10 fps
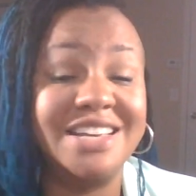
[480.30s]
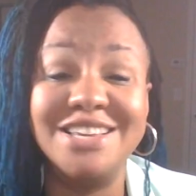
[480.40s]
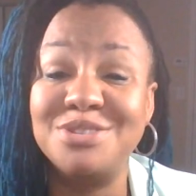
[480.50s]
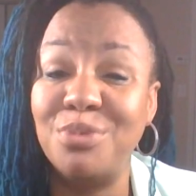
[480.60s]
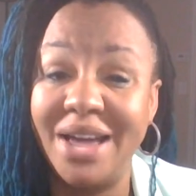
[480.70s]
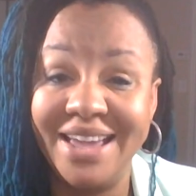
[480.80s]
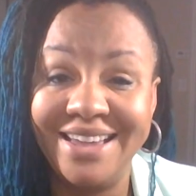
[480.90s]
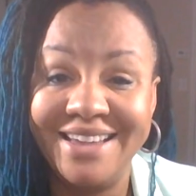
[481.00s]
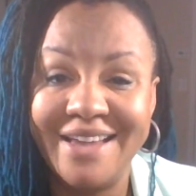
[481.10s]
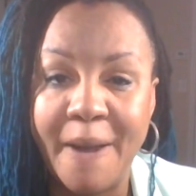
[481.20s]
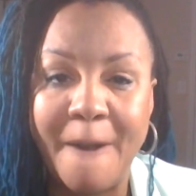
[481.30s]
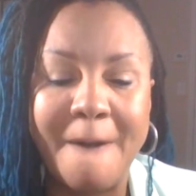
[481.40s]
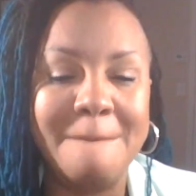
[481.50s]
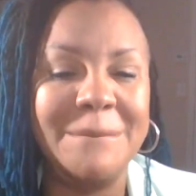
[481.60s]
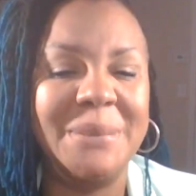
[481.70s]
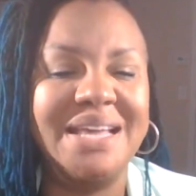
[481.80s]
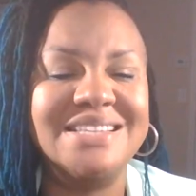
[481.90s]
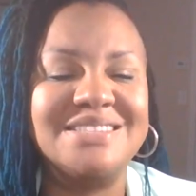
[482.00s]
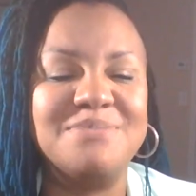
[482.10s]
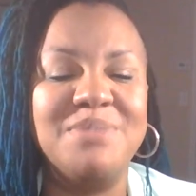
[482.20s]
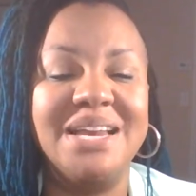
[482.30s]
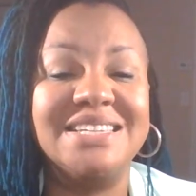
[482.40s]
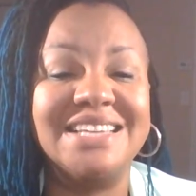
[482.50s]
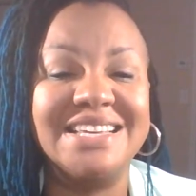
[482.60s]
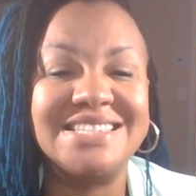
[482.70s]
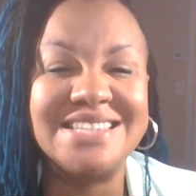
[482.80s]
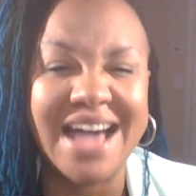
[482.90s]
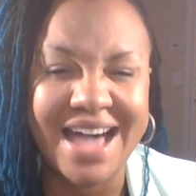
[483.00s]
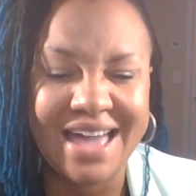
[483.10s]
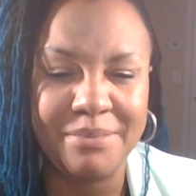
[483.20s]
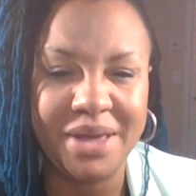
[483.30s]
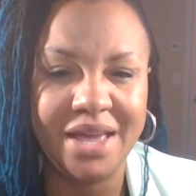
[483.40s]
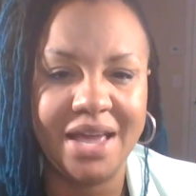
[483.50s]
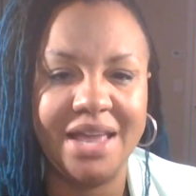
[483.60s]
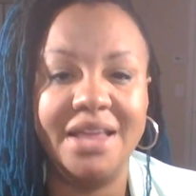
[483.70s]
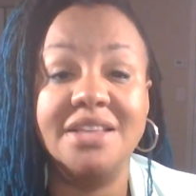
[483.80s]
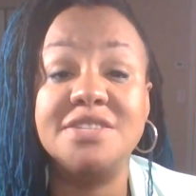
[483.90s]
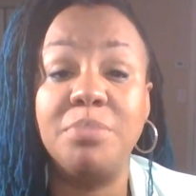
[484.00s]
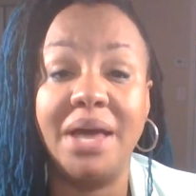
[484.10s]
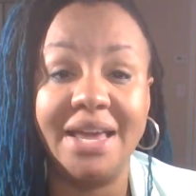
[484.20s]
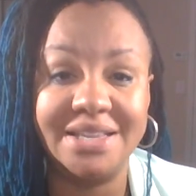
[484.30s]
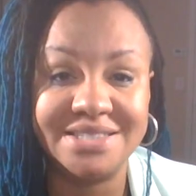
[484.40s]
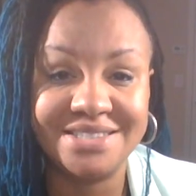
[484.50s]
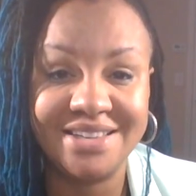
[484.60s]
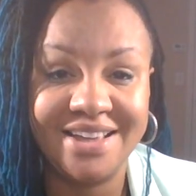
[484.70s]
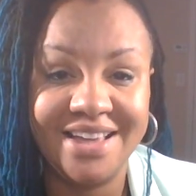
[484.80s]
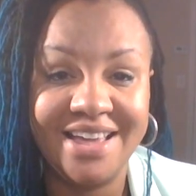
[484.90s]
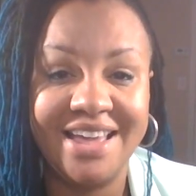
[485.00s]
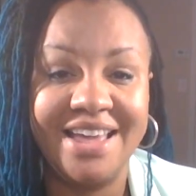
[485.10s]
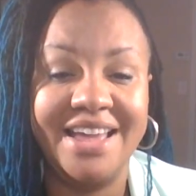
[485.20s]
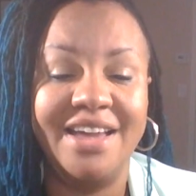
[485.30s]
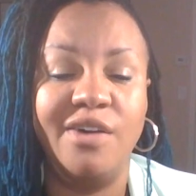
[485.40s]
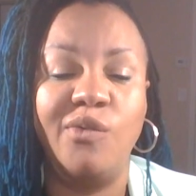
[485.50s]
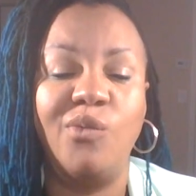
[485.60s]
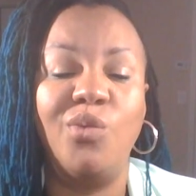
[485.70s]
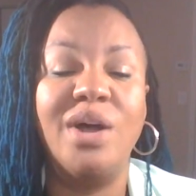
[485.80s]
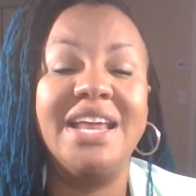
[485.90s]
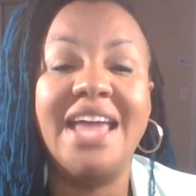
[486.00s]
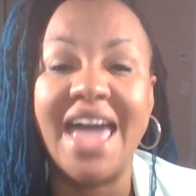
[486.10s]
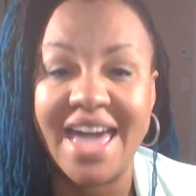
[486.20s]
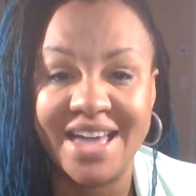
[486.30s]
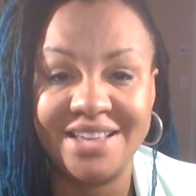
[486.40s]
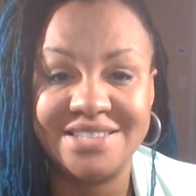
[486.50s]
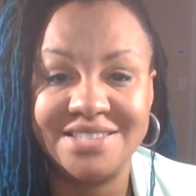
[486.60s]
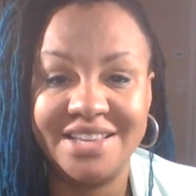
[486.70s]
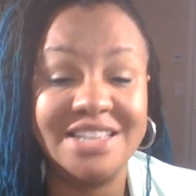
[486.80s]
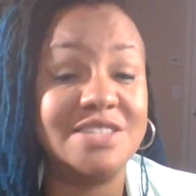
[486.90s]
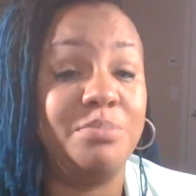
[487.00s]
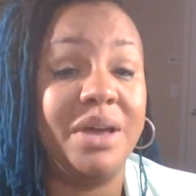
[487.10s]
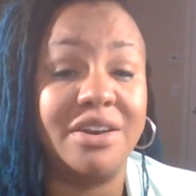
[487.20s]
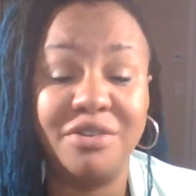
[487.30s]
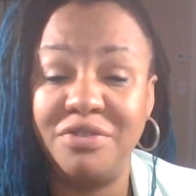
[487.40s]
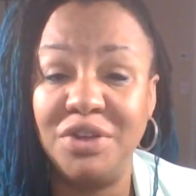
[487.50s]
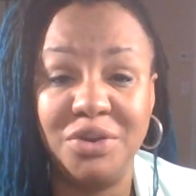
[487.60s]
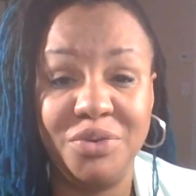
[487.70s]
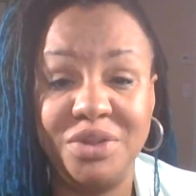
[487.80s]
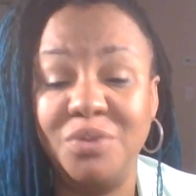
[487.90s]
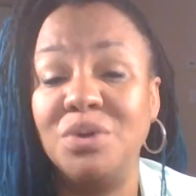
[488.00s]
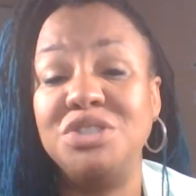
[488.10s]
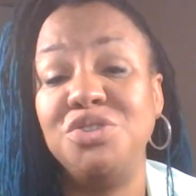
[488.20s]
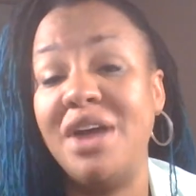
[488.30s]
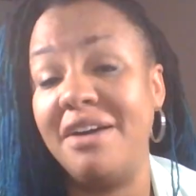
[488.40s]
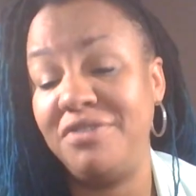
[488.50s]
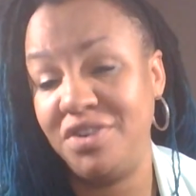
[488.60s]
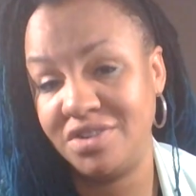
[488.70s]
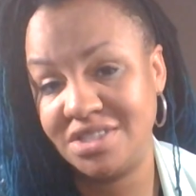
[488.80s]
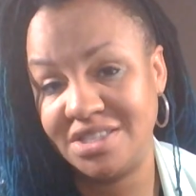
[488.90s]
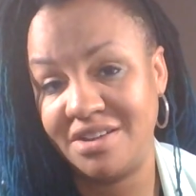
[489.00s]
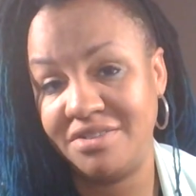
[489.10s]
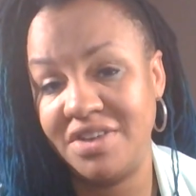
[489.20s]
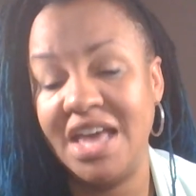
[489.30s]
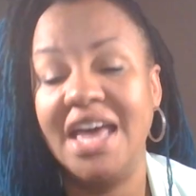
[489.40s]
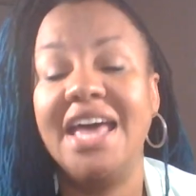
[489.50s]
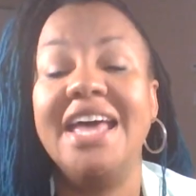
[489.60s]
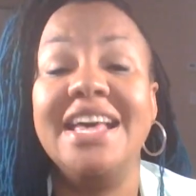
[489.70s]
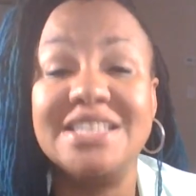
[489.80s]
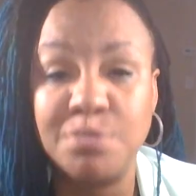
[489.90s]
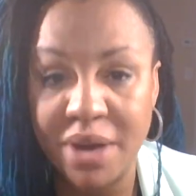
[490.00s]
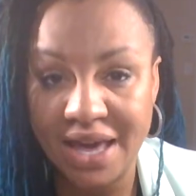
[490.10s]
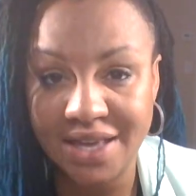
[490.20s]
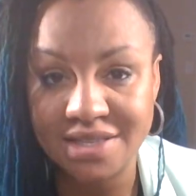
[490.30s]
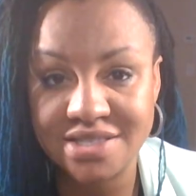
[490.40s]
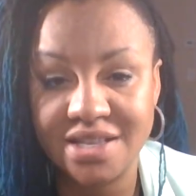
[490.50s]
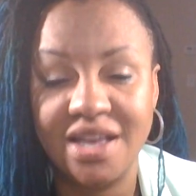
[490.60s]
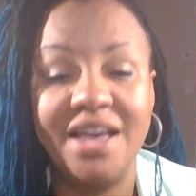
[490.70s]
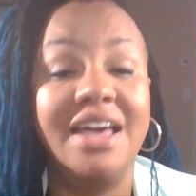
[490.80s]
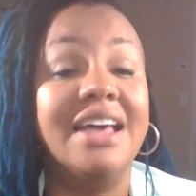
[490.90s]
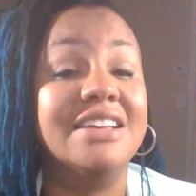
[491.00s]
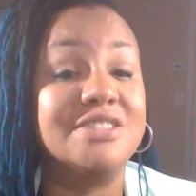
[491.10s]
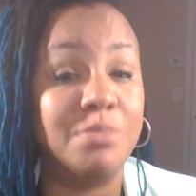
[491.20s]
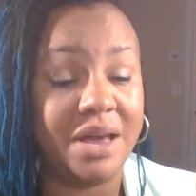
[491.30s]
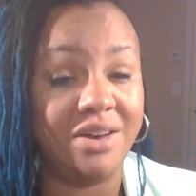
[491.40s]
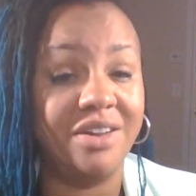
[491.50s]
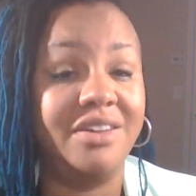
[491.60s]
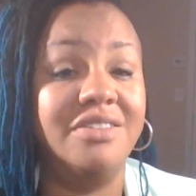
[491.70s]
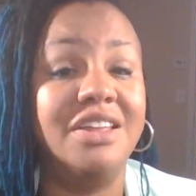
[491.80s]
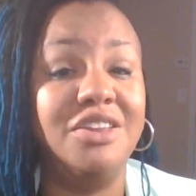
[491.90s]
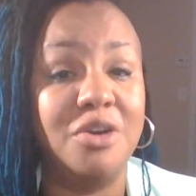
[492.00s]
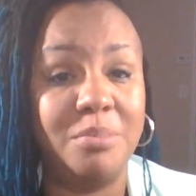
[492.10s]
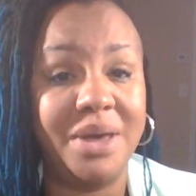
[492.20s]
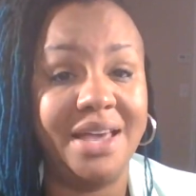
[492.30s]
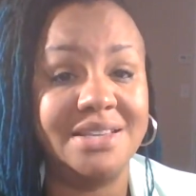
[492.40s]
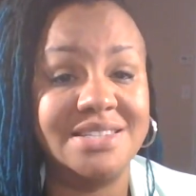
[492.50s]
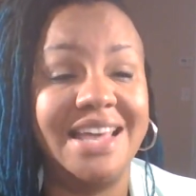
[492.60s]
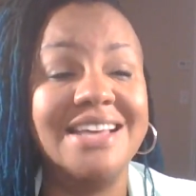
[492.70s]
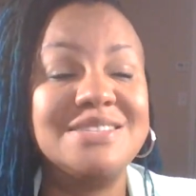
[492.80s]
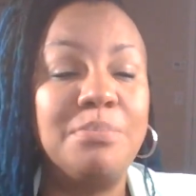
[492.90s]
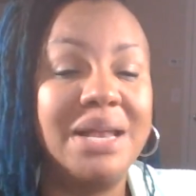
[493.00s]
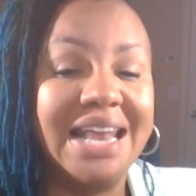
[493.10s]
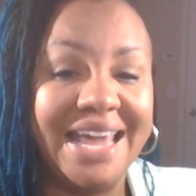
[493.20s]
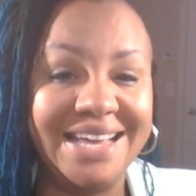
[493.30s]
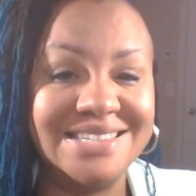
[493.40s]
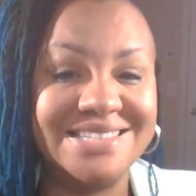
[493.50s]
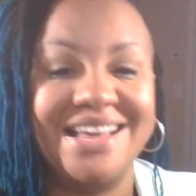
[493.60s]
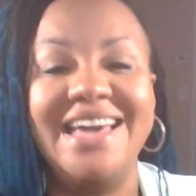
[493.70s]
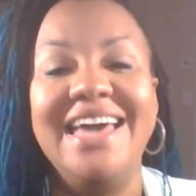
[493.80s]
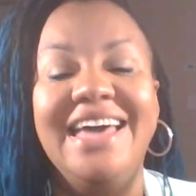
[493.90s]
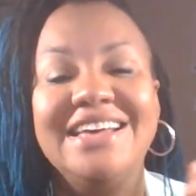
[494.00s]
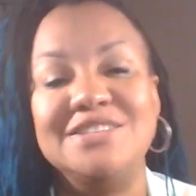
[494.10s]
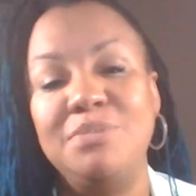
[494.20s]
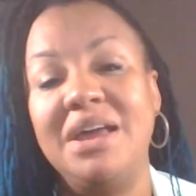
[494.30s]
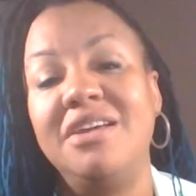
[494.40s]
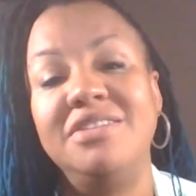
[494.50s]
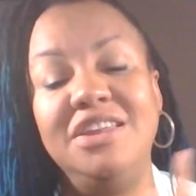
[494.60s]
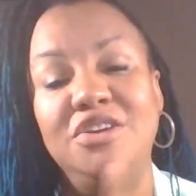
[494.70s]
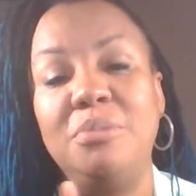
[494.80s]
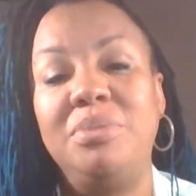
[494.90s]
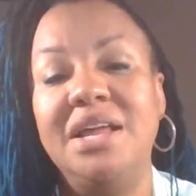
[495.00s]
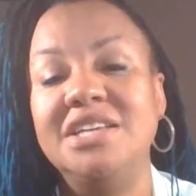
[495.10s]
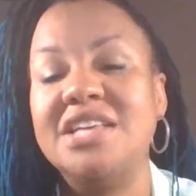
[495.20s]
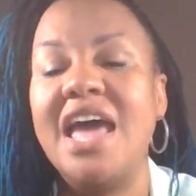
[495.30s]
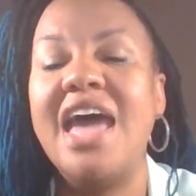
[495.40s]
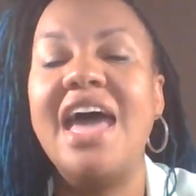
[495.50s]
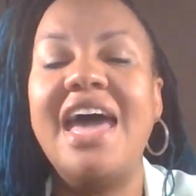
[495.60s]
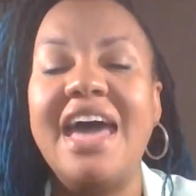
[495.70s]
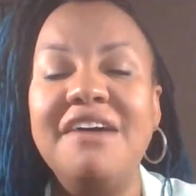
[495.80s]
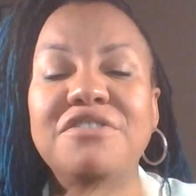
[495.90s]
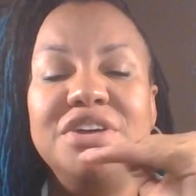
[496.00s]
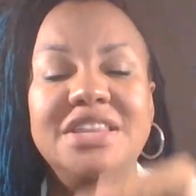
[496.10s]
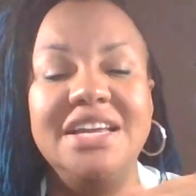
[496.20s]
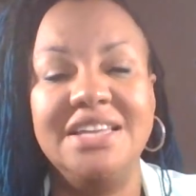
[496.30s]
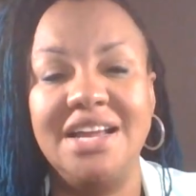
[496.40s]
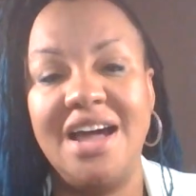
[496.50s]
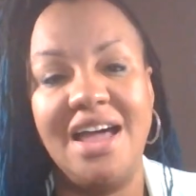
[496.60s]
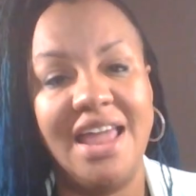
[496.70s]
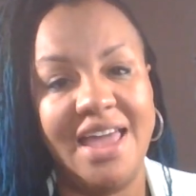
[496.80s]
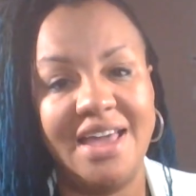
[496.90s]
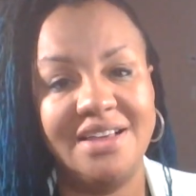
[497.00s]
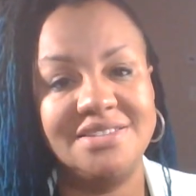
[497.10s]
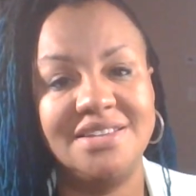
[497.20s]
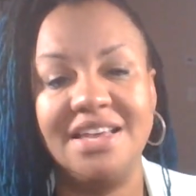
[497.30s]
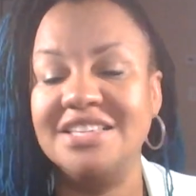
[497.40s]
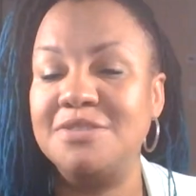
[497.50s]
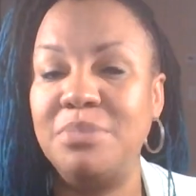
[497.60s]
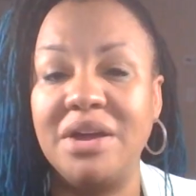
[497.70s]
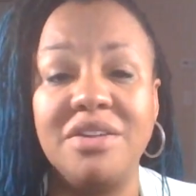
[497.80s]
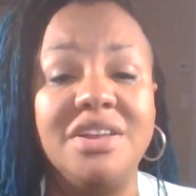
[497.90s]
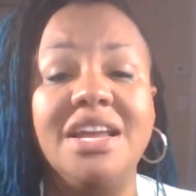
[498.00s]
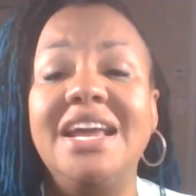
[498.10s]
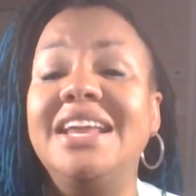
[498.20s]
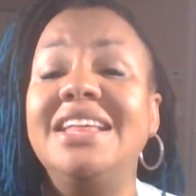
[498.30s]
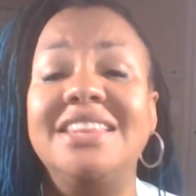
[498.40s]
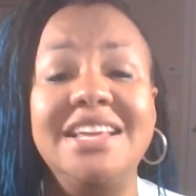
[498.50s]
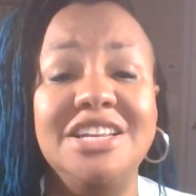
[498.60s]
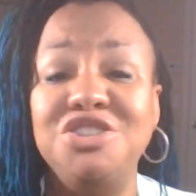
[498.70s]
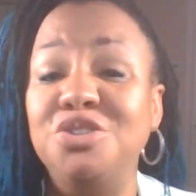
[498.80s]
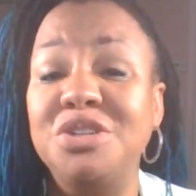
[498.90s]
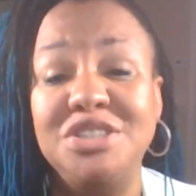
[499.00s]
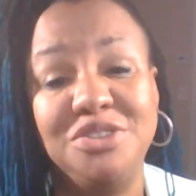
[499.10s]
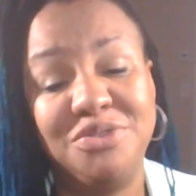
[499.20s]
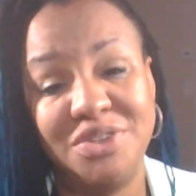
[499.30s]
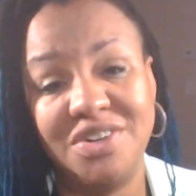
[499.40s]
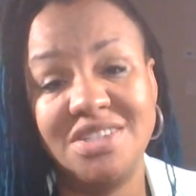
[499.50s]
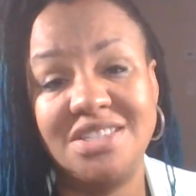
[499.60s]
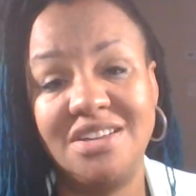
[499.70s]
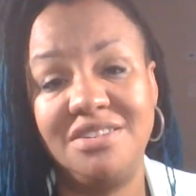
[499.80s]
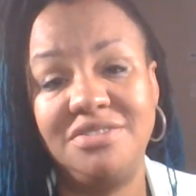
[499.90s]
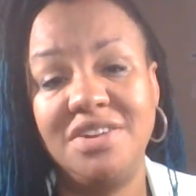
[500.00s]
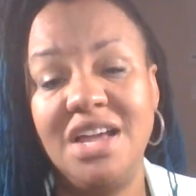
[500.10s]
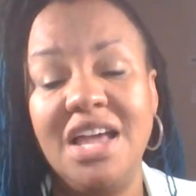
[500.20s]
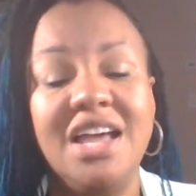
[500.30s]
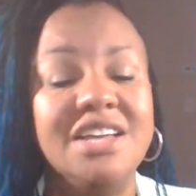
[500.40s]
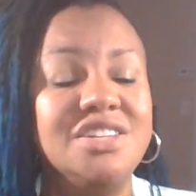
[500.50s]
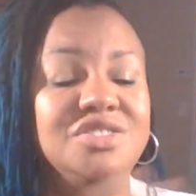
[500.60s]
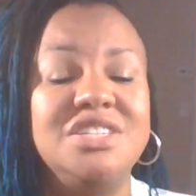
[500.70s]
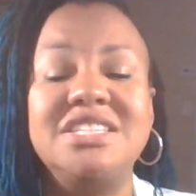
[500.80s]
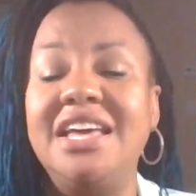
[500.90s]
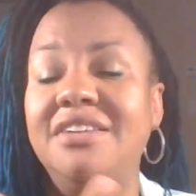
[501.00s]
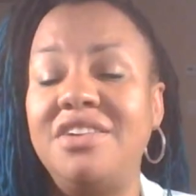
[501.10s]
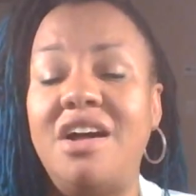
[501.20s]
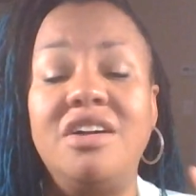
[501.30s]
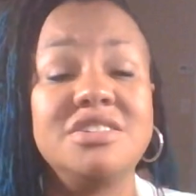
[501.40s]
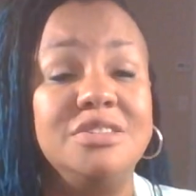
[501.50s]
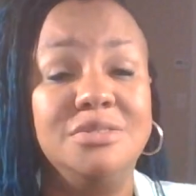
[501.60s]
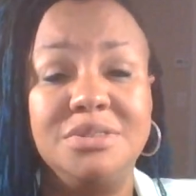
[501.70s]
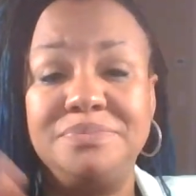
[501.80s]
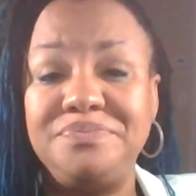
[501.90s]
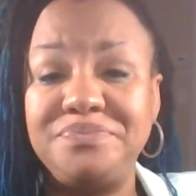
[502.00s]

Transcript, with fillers: to his way means submitting to his timing and his pace. What he has is better for you than what you have for yourself. His pace is better than your pace. His place is better than your place. Everything that God has is better than anything that you could do for yourself. So just give it all to him.